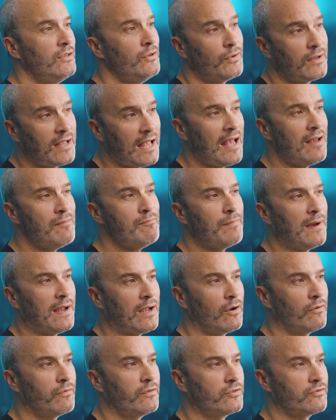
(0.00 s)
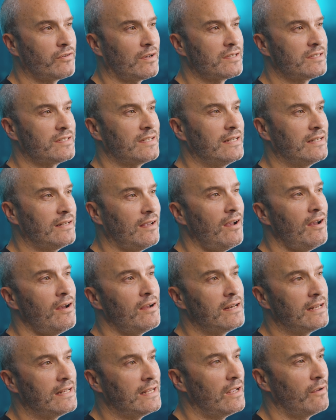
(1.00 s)
You can pay off a trust deed
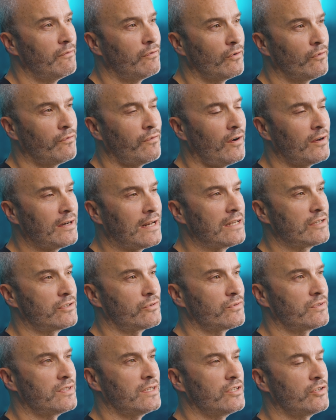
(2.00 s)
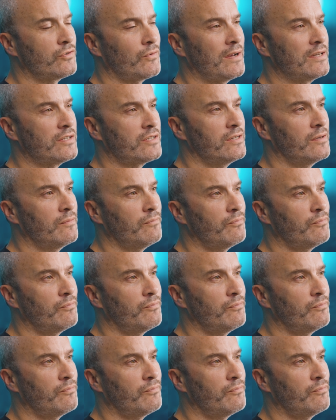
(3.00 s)
early if your financial situation